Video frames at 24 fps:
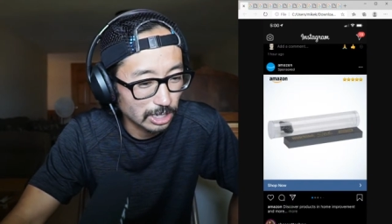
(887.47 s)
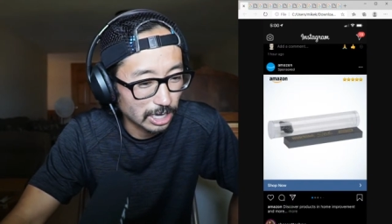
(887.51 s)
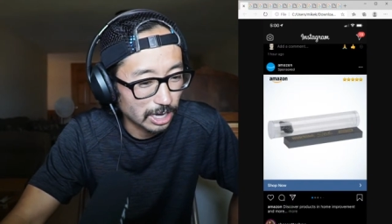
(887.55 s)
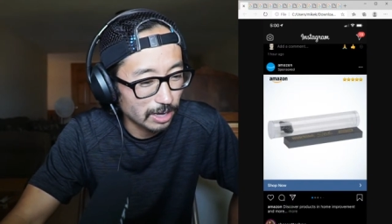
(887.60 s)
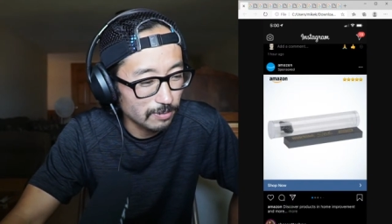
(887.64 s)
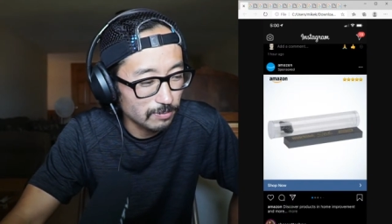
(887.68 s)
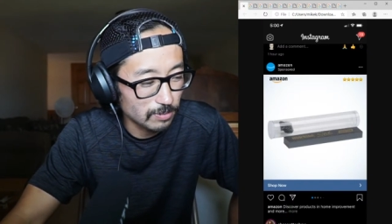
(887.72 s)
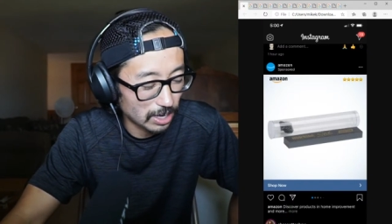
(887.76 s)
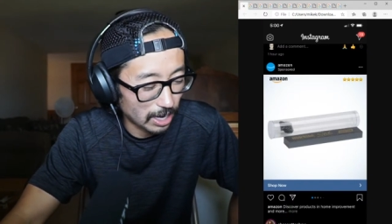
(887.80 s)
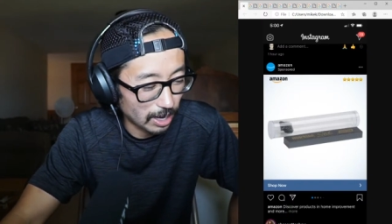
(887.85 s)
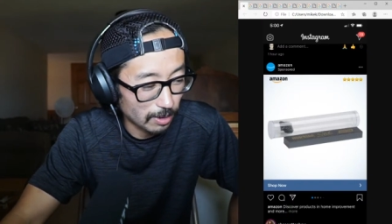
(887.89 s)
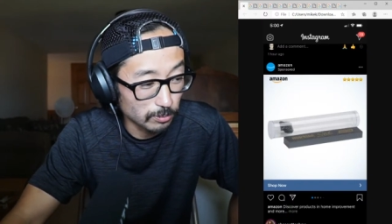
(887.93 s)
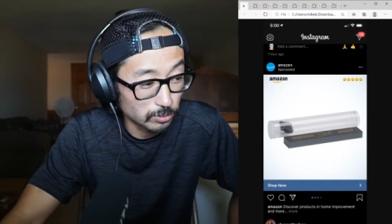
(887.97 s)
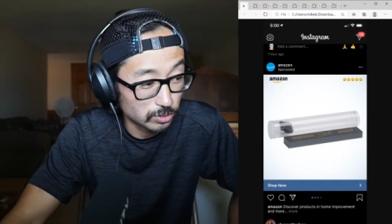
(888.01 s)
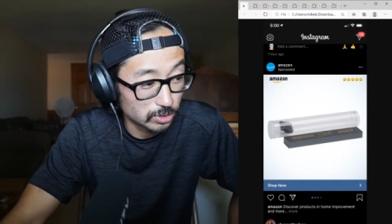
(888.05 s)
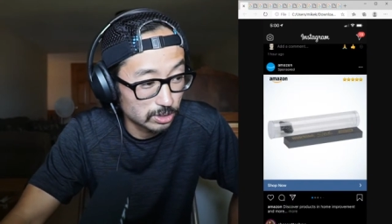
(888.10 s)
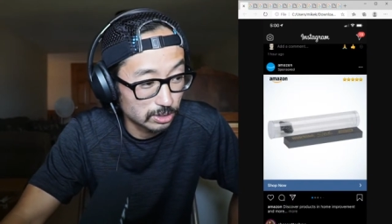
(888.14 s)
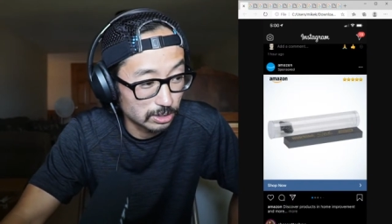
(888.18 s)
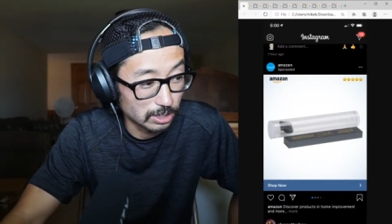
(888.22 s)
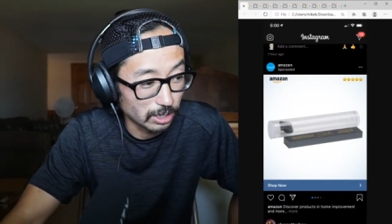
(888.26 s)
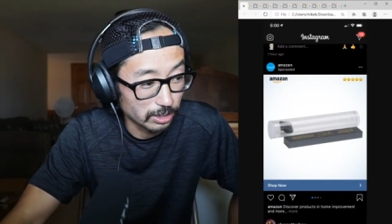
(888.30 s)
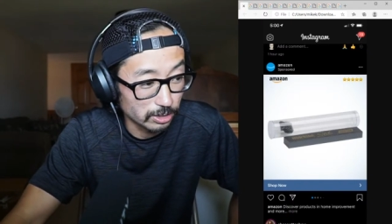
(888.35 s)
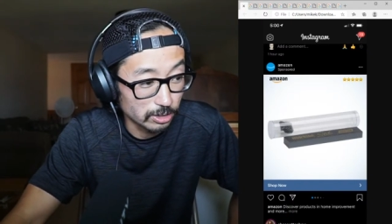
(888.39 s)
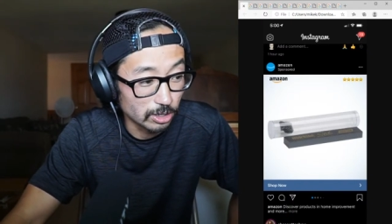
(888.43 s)
I
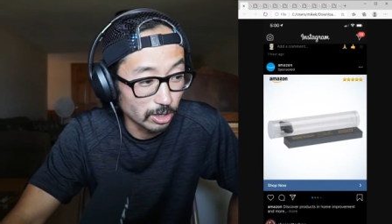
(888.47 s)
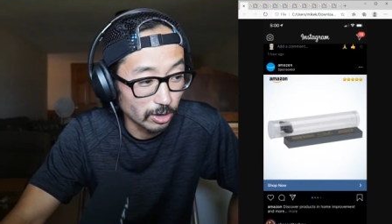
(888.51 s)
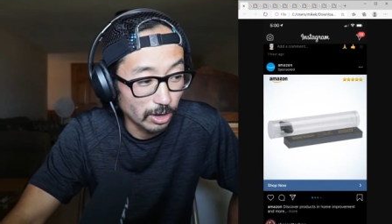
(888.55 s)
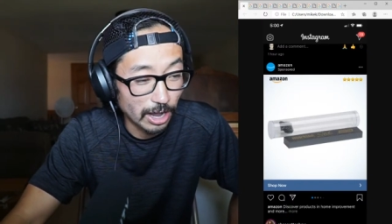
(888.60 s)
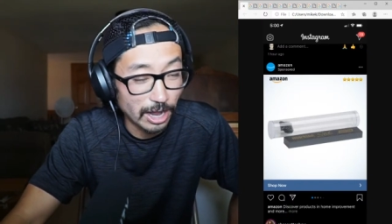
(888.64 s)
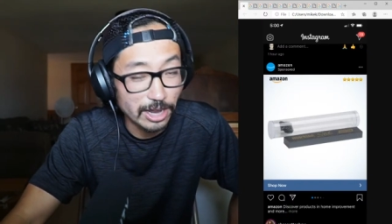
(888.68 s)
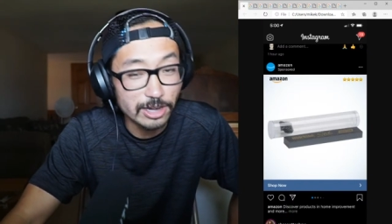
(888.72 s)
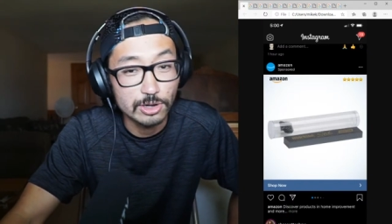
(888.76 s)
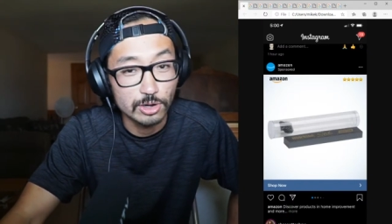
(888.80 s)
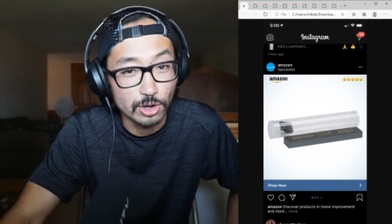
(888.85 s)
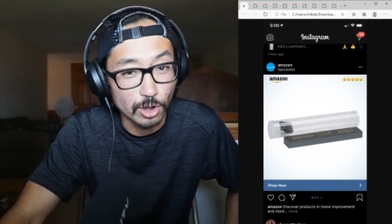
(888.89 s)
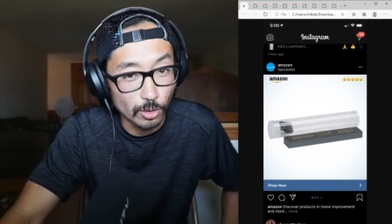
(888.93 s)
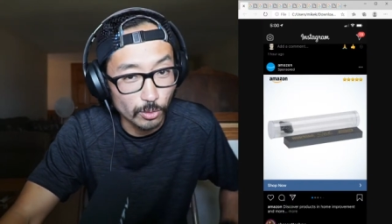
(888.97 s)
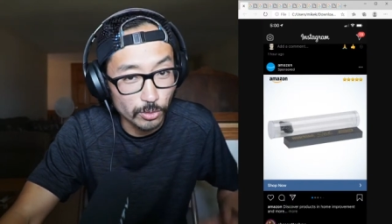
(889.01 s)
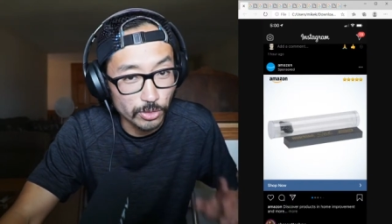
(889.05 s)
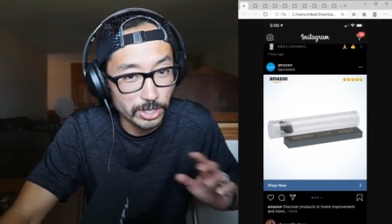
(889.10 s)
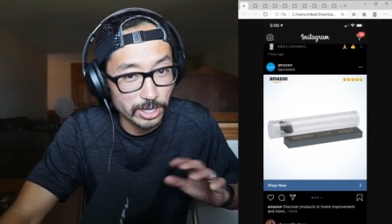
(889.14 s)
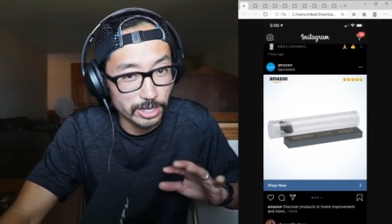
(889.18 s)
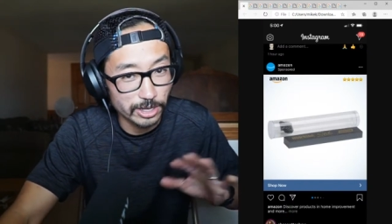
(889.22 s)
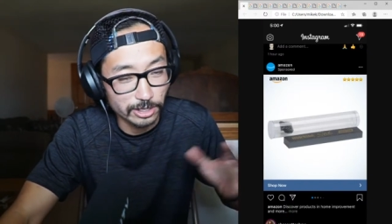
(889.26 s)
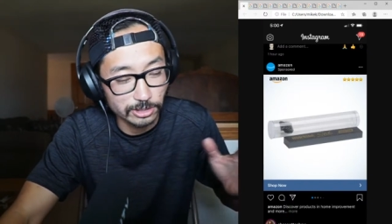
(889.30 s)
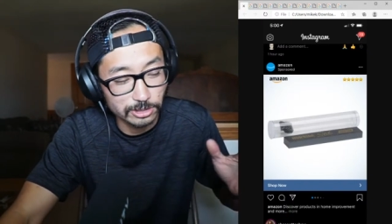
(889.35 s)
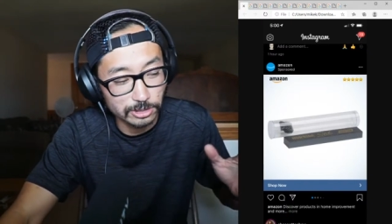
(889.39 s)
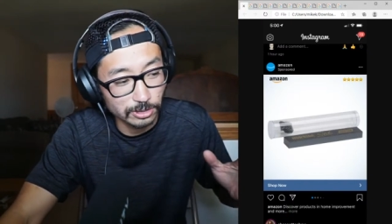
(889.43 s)
know
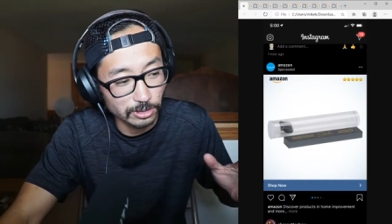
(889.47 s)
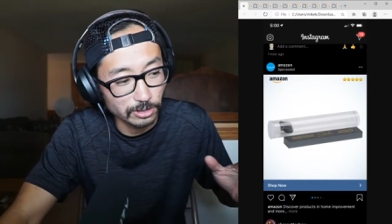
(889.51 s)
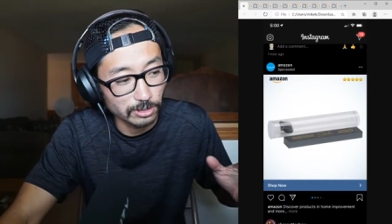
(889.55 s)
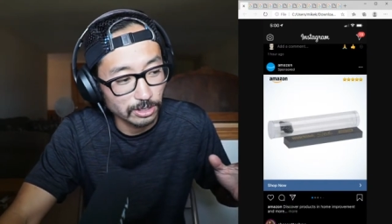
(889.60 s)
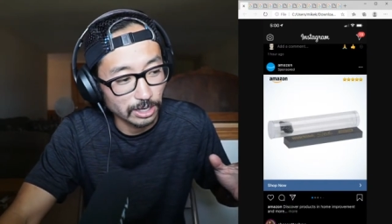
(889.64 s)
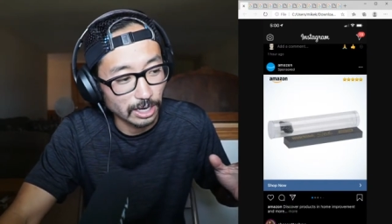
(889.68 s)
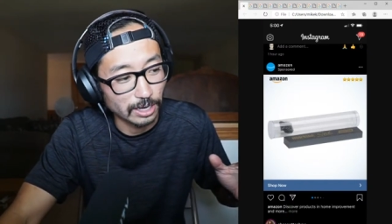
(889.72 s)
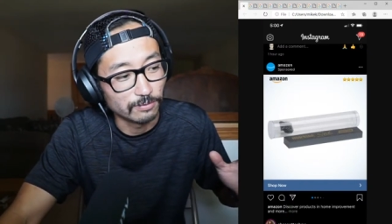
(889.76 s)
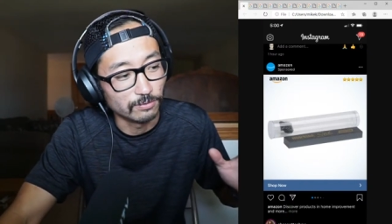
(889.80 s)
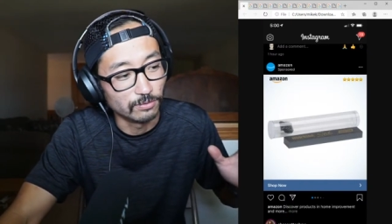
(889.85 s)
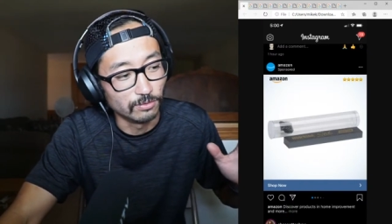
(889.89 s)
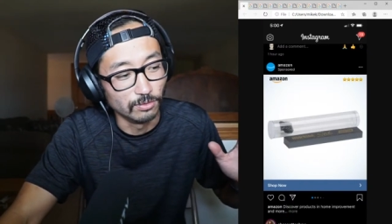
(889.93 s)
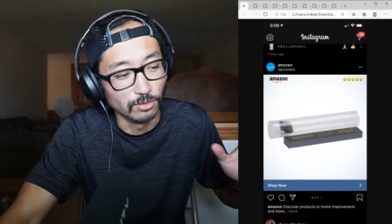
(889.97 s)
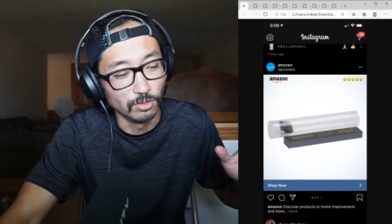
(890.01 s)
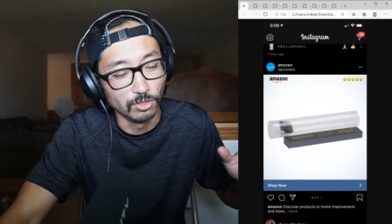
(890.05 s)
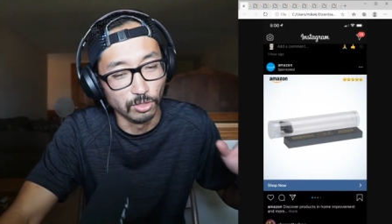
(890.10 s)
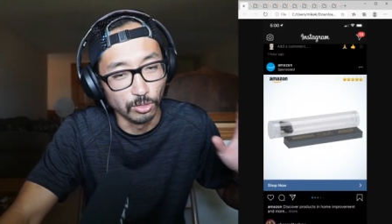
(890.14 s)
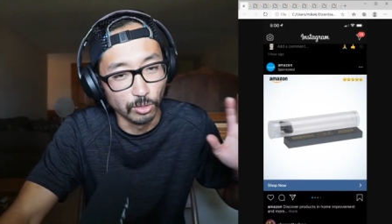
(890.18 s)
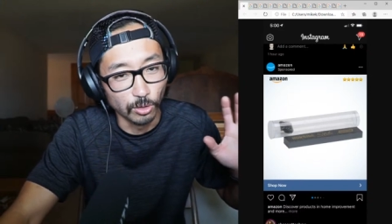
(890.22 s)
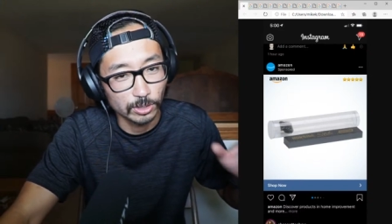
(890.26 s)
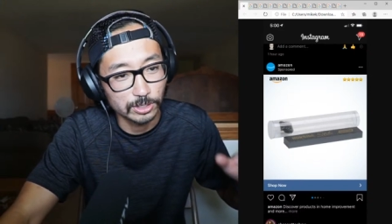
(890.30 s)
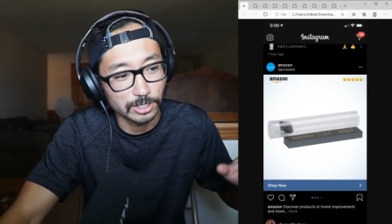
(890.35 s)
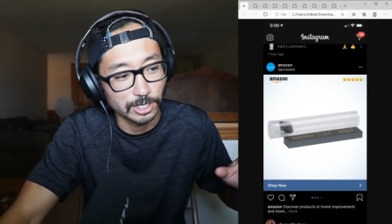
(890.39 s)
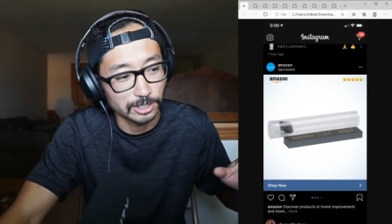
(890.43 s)
the answer. I've
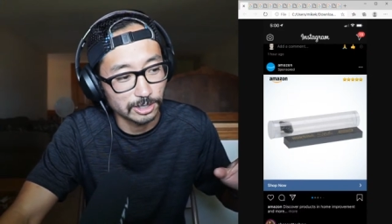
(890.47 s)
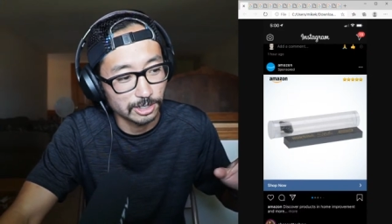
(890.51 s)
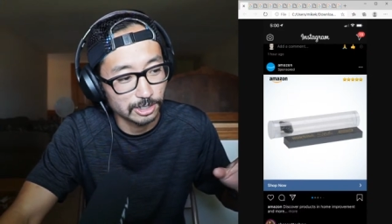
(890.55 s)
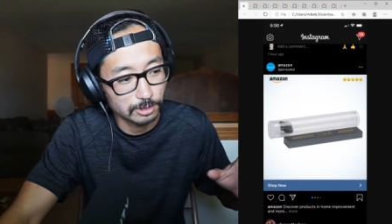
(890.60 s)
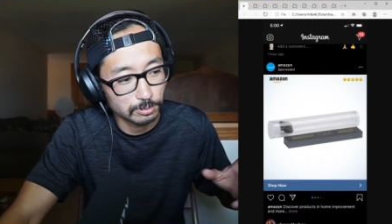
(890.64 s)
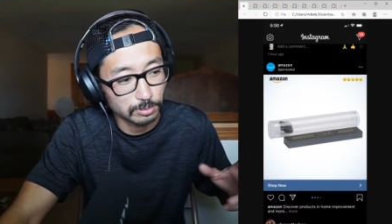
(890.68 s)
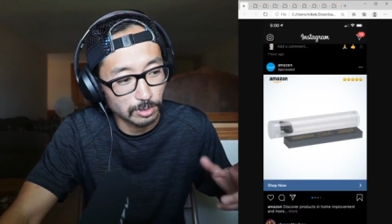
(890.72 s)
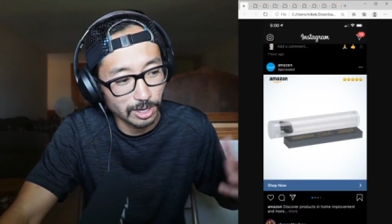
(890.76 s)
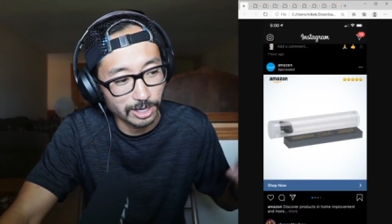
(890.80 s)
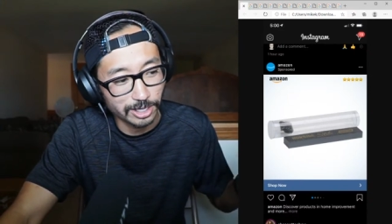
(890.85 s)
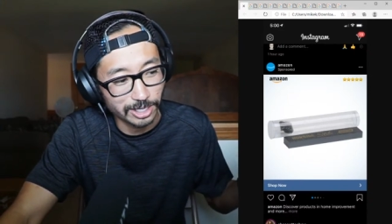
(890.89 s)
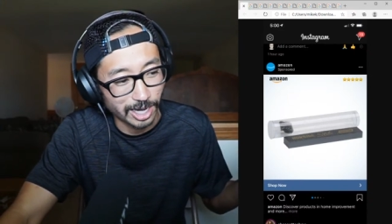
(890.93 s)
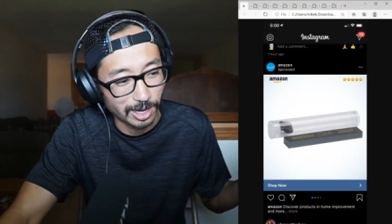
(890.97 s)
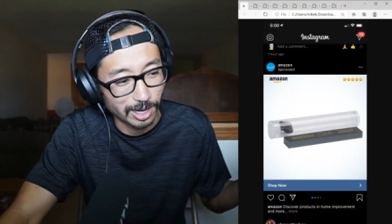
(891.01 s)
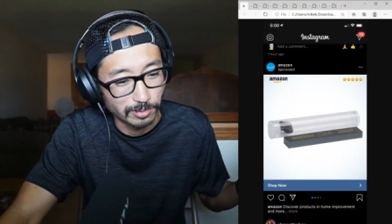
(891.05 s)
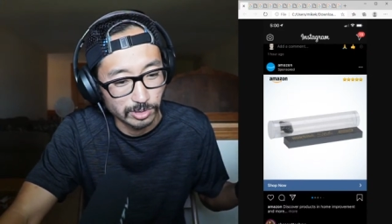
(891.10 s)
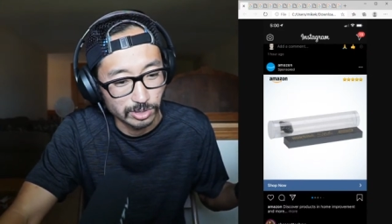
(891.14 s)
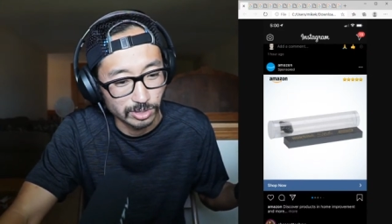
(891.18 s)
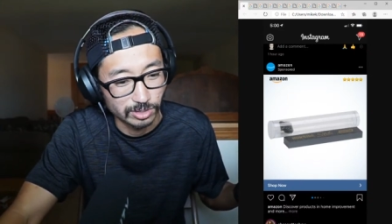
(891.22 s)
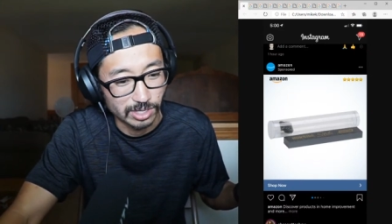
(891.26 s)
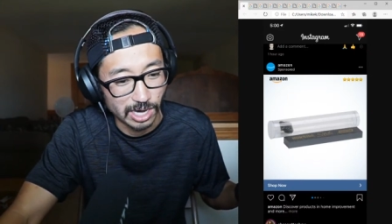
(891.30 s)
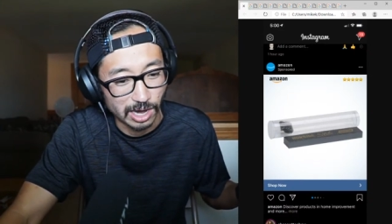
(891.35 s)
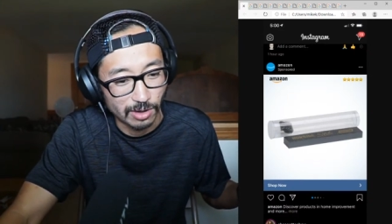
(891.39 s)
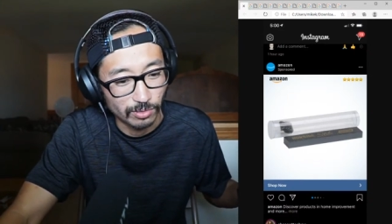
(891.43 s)
looked at this product. I'm
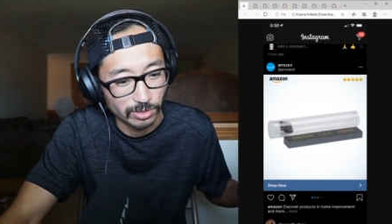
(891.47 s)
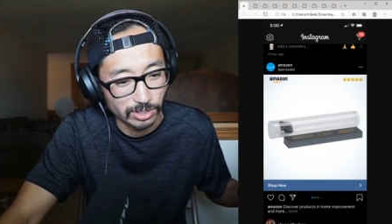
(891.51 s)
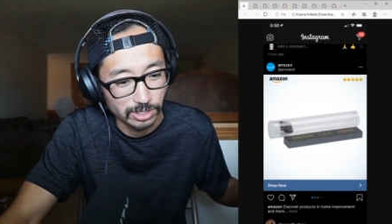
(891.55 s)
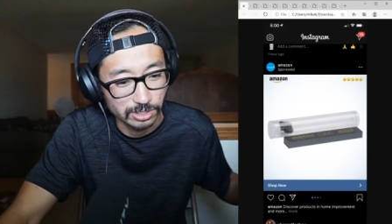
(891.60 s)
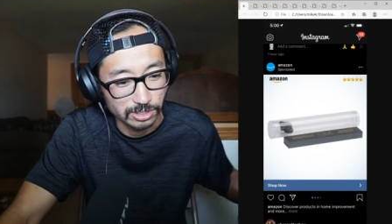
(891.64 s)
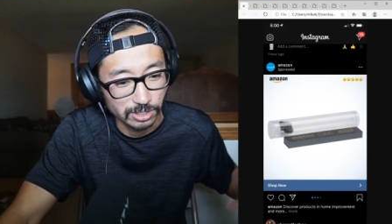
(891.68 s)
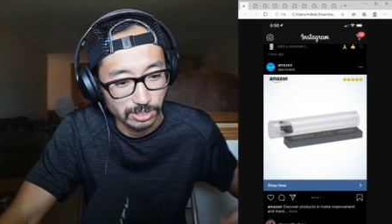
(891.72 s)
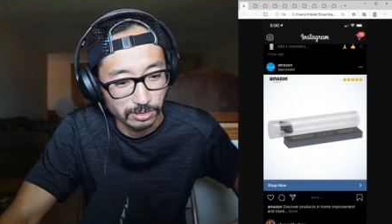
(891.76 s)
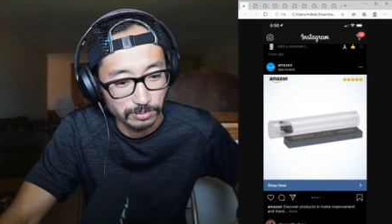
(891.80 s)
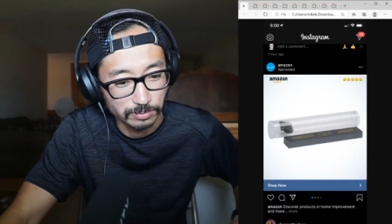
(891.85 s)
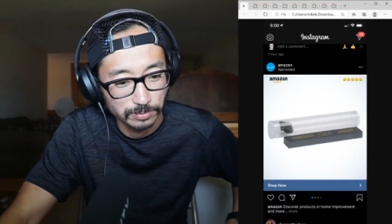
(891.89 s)
still not really sure.